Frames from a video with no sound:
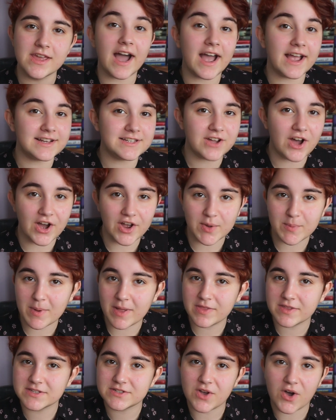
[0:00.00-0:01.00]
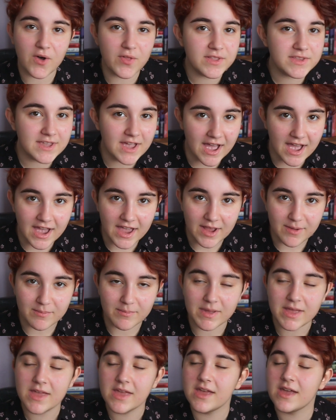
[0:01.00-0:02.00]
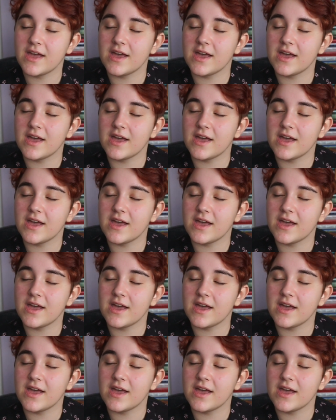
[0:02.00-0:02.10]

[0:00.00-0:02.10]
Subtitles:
I talk about this all the time.